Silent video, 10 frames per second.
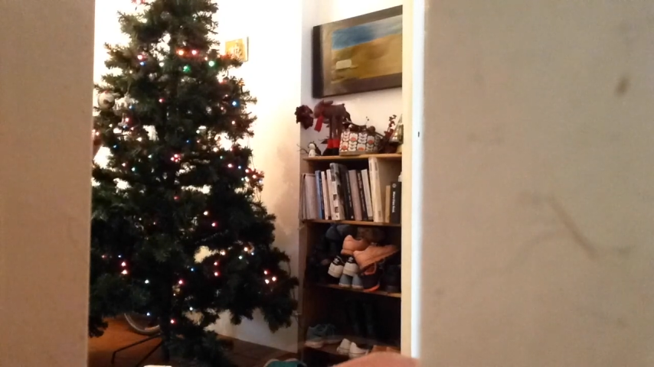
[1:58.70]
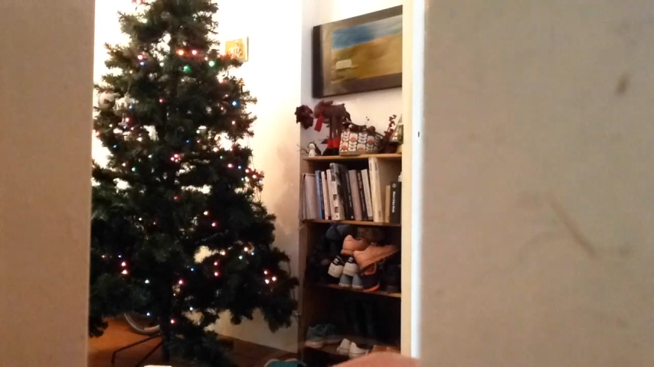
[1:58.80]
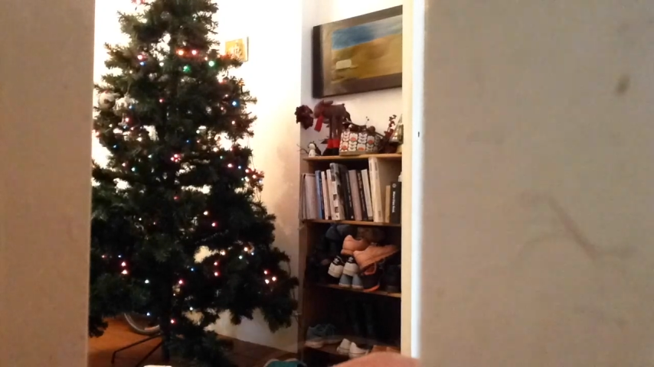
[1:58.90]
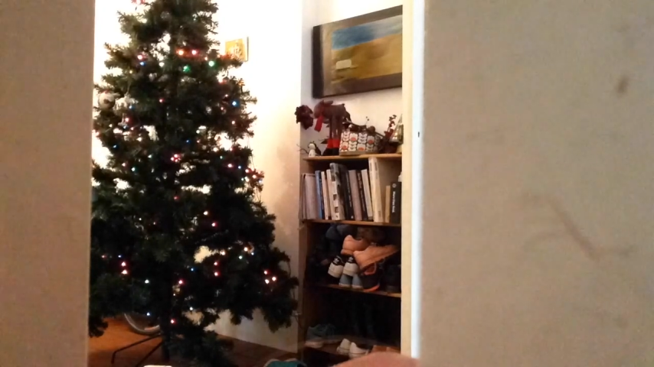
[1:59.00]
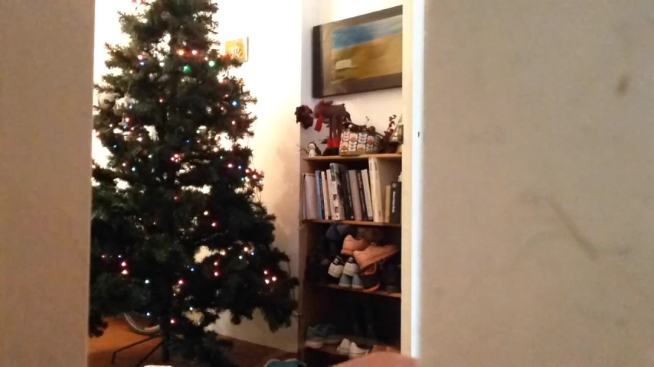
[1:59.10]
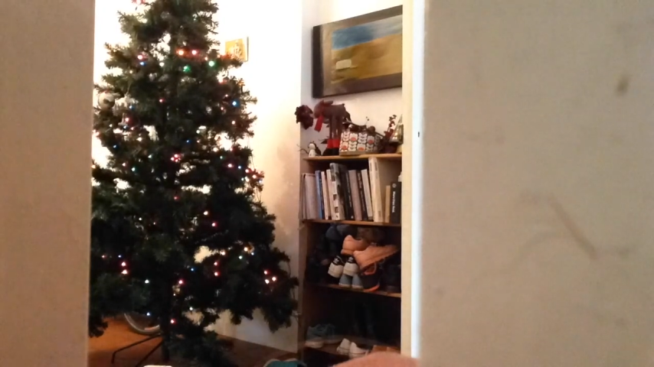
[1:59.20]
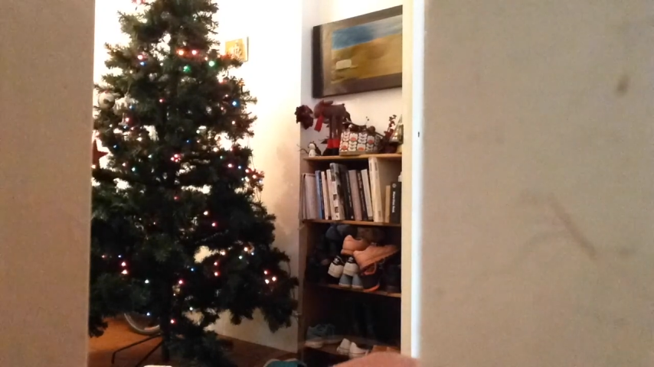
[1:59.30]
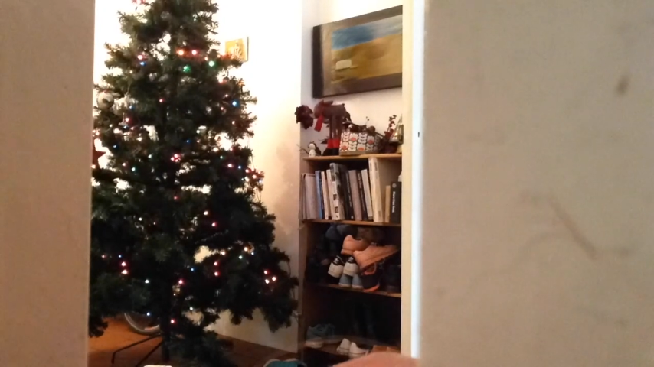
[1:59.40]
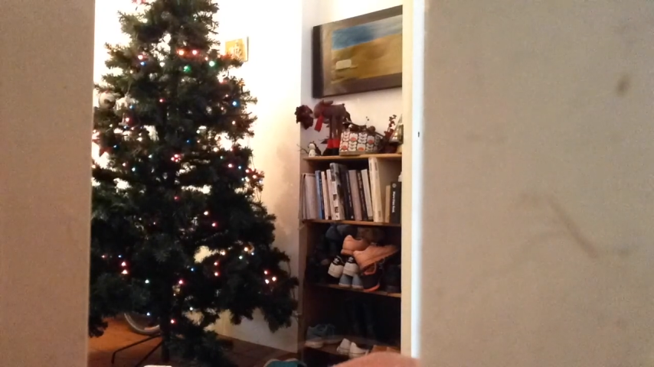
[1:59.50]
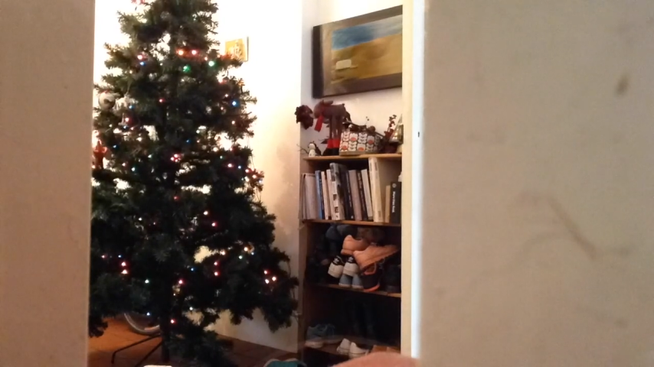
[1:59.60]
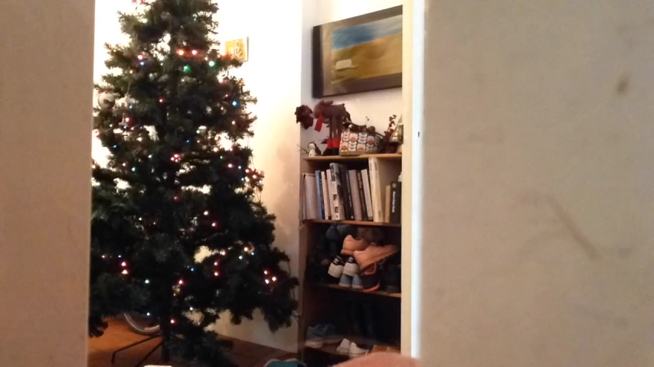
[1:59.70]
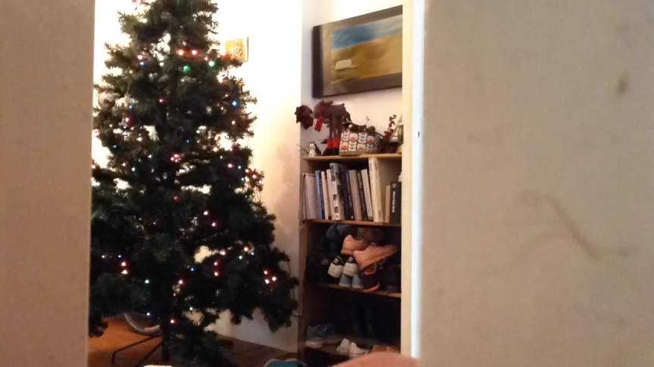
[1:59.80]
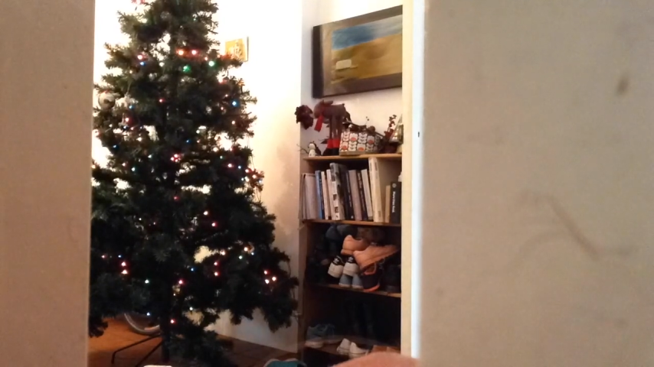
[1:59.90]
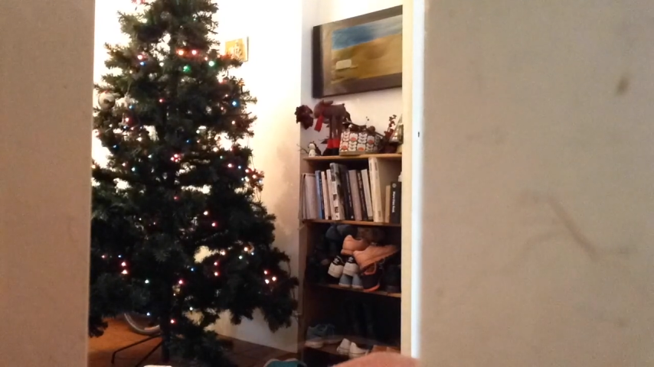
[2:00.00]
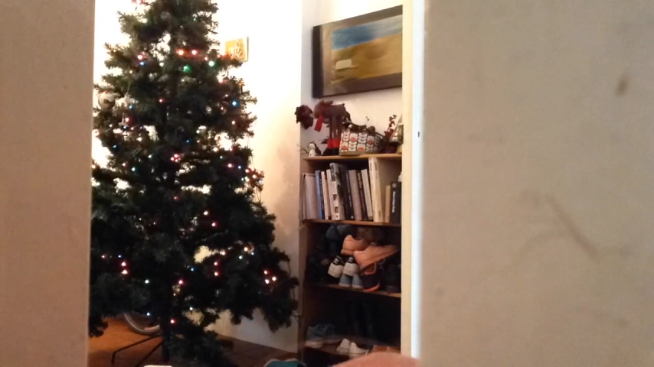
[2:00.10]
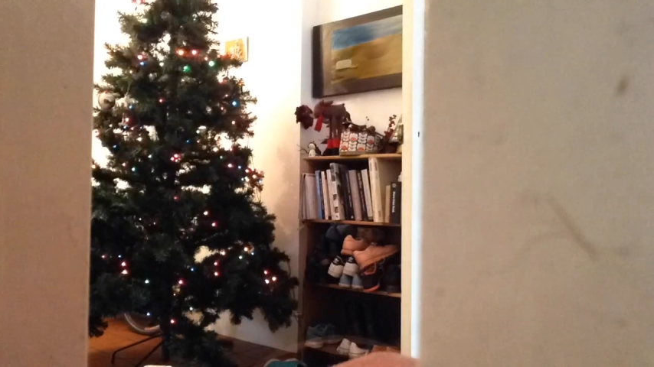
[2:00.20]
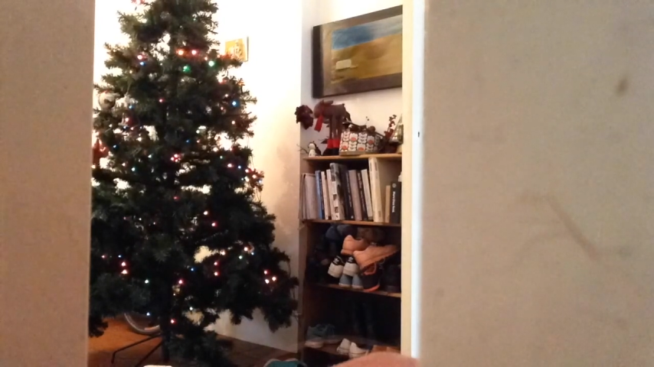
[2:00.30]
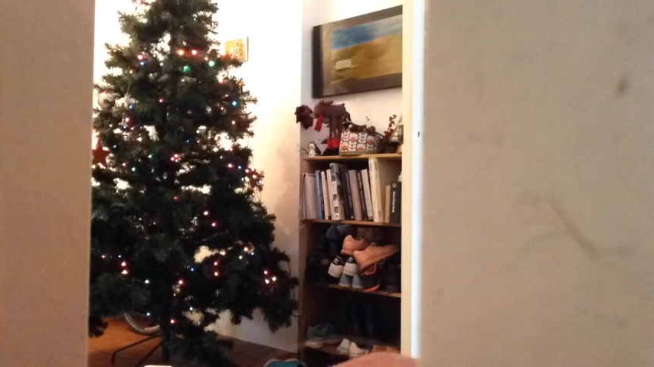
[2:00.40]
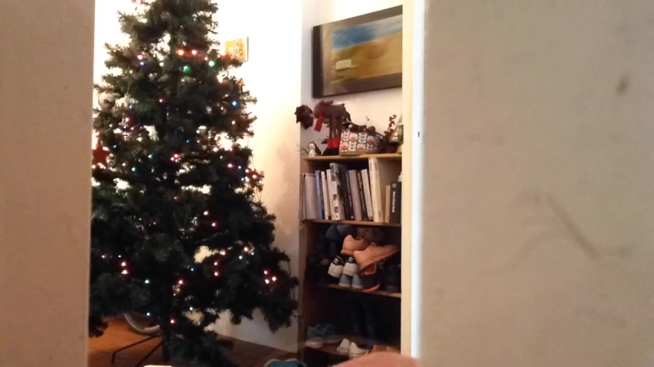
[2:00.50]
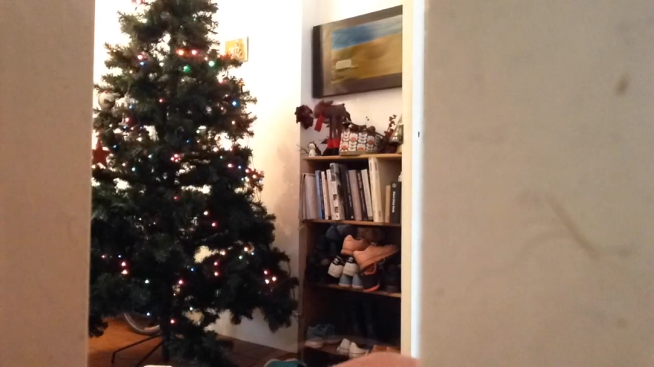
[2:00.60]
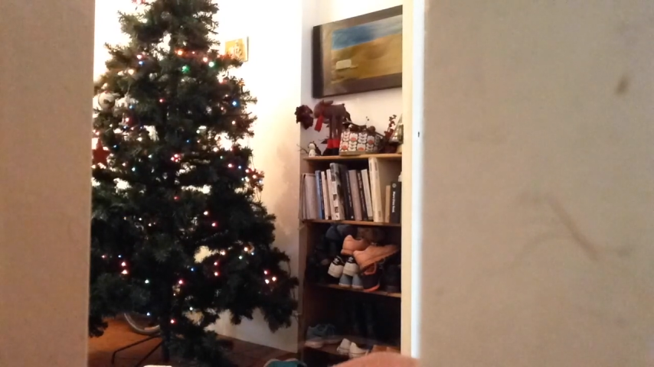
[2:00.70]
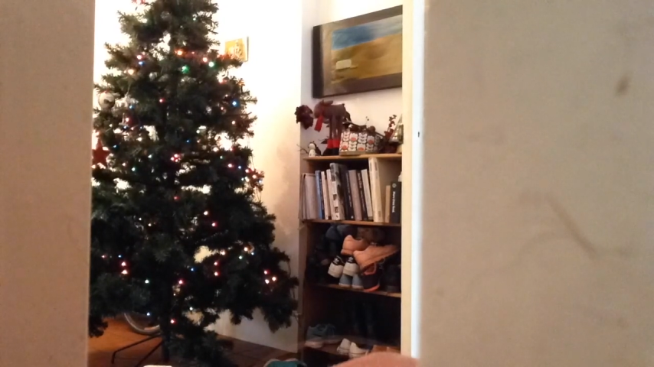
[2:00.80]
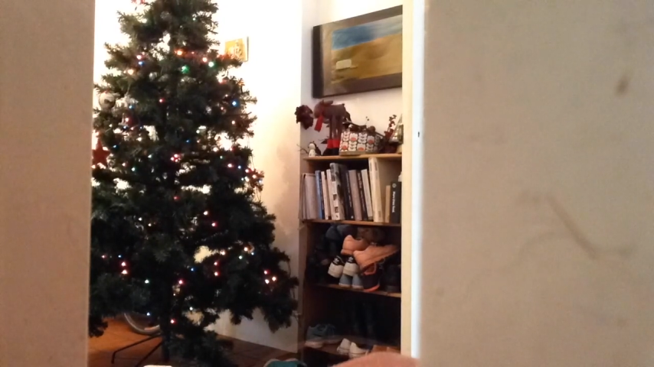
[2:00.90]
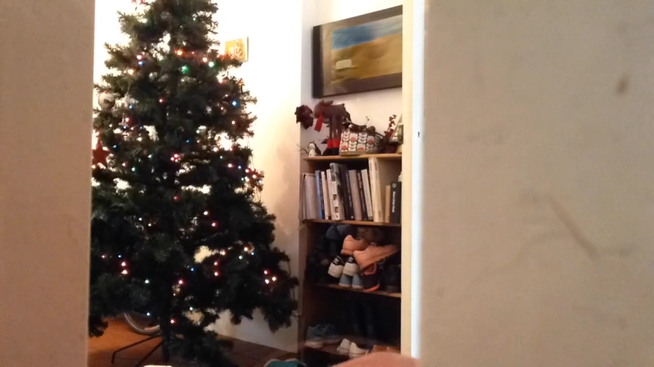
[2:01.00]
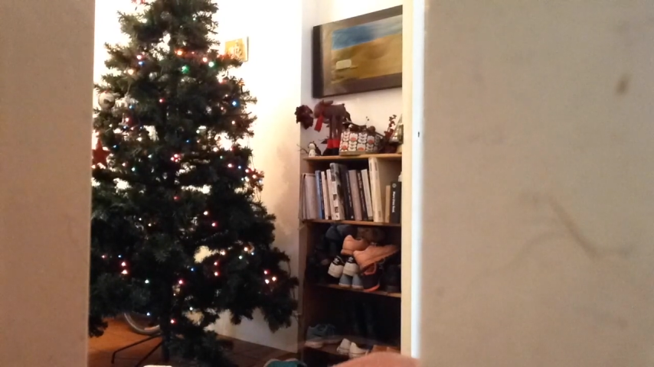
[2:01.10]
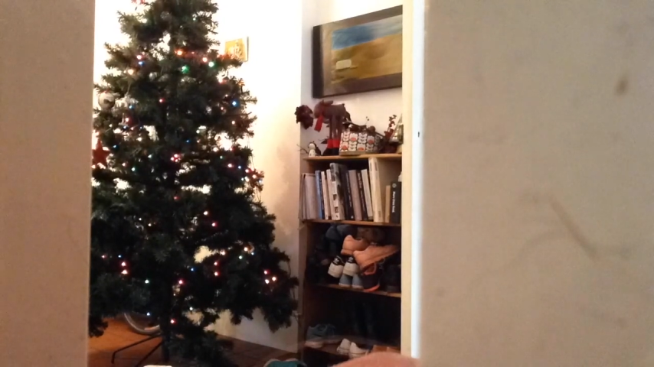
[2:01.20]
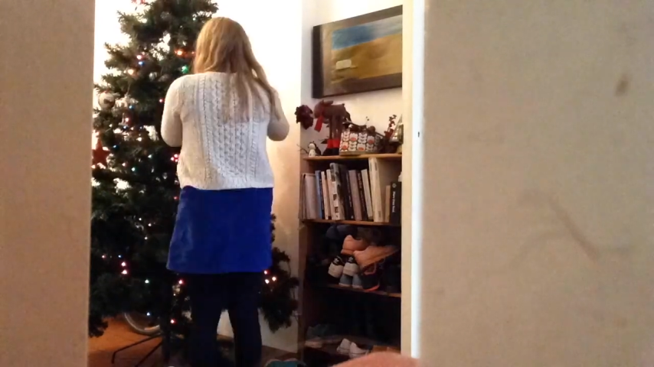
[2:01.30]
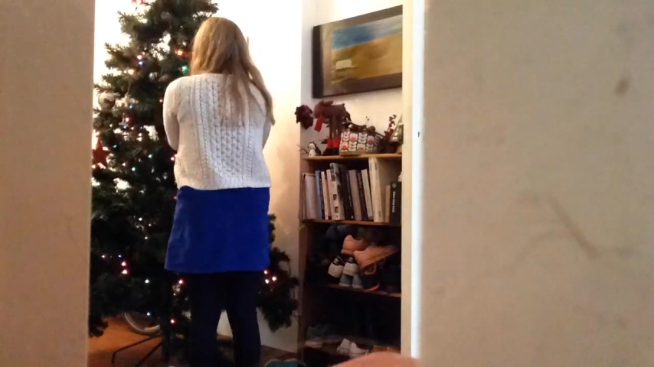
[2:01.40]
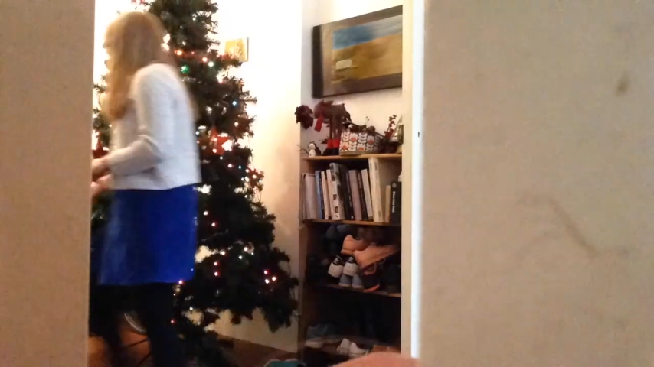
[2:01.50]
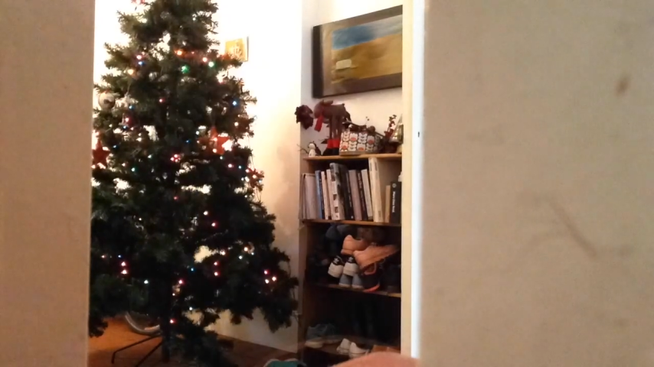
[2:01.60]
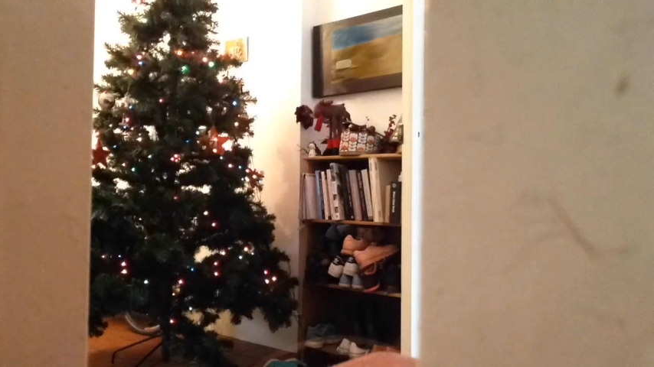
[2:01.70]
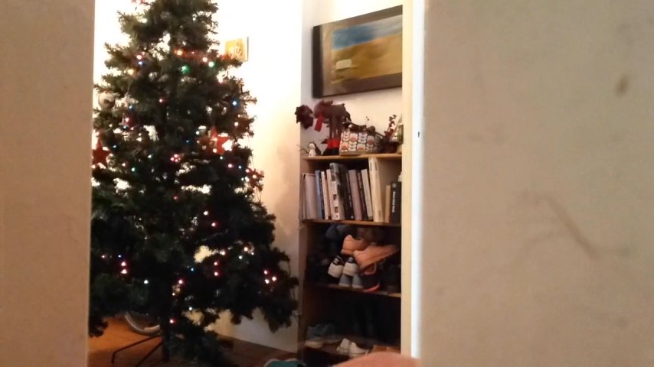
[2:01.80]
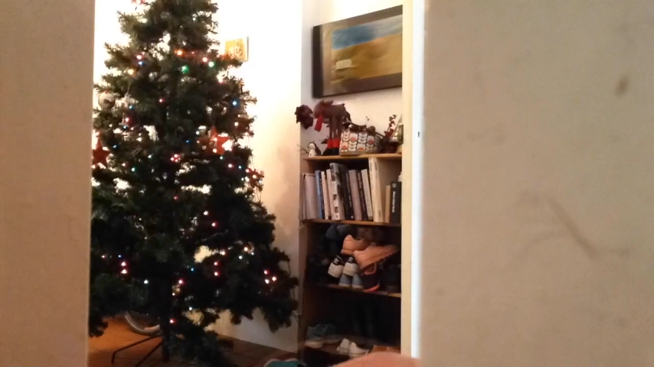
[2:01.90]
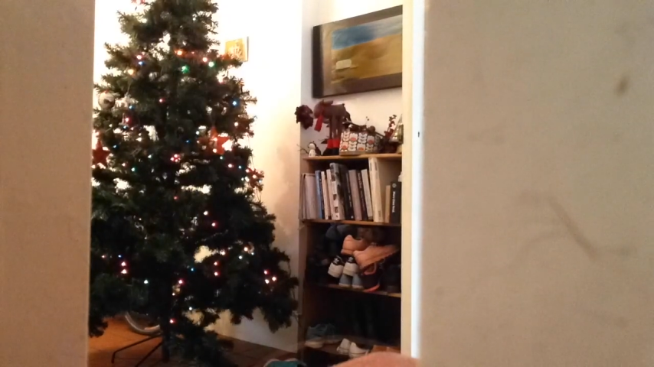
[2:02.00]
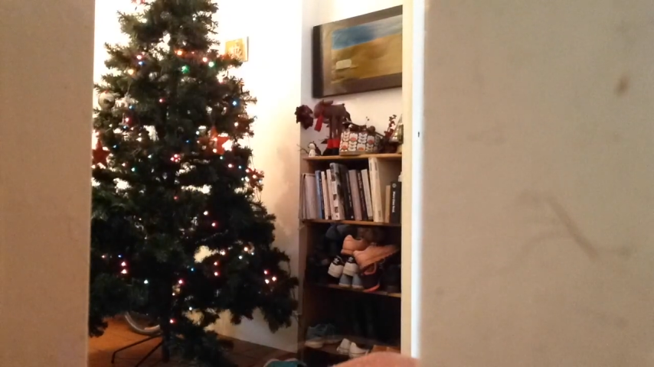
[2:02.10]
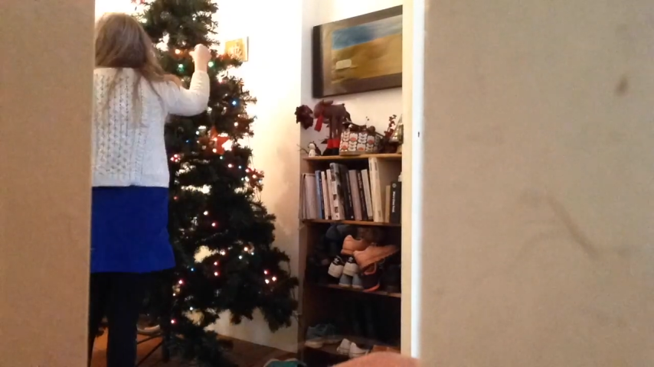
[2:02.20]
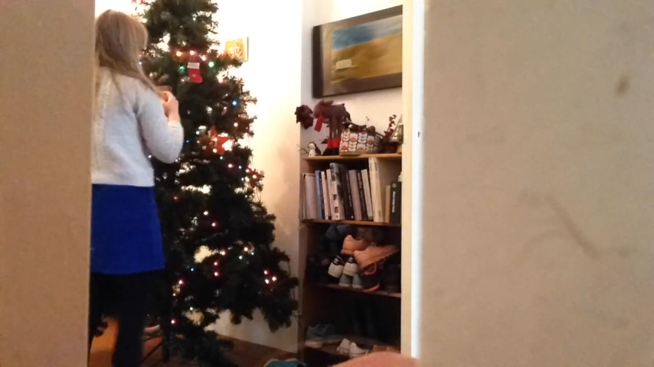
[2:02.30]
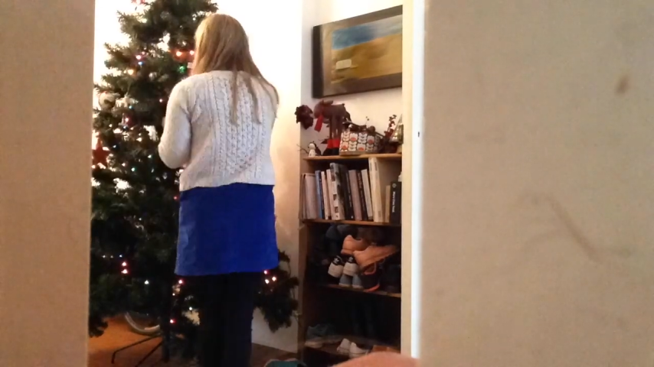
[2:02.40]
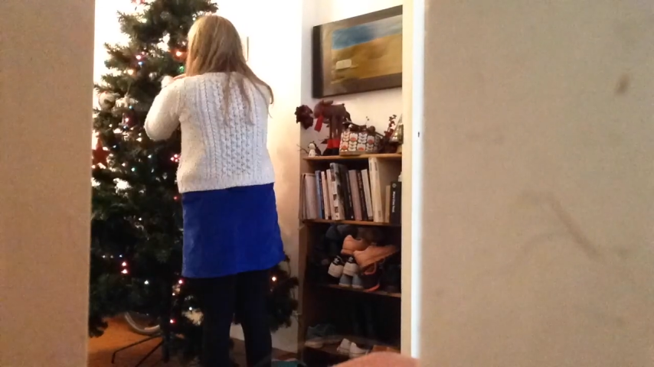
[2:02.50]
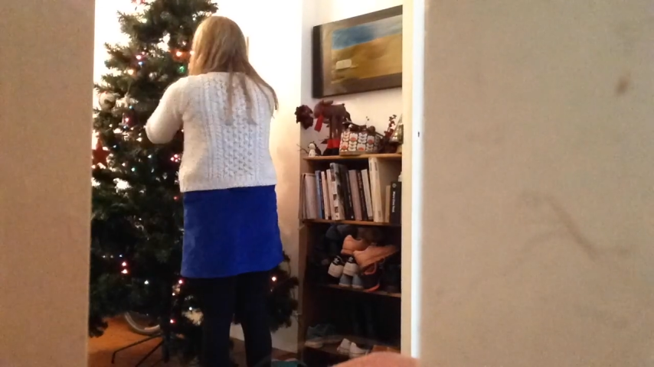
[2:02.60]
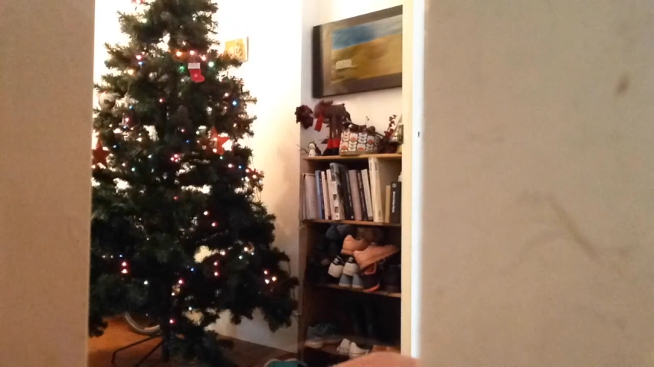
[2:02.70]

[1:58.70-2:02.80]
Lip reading: (no speaker visible)